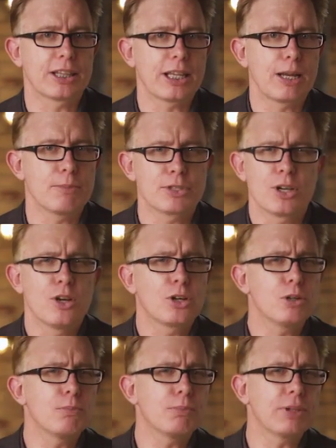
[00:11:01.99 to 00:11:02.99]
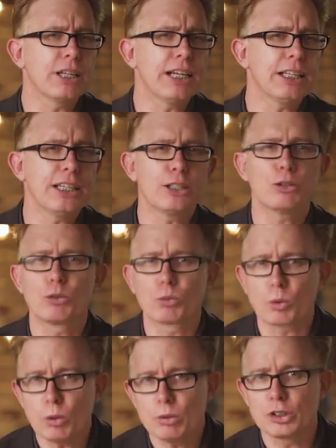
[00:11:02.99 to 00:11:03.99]
themes completely
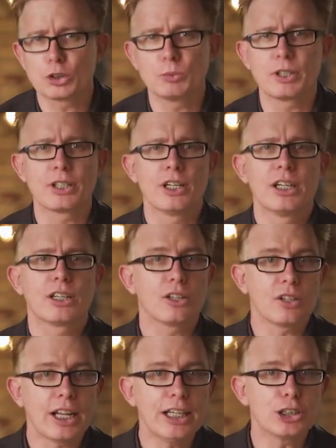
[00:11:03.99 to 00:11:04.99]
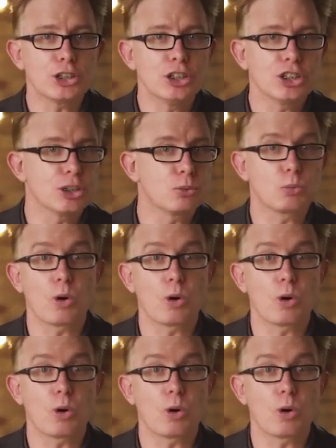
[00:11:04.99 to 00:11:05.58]
congruent with Galatians and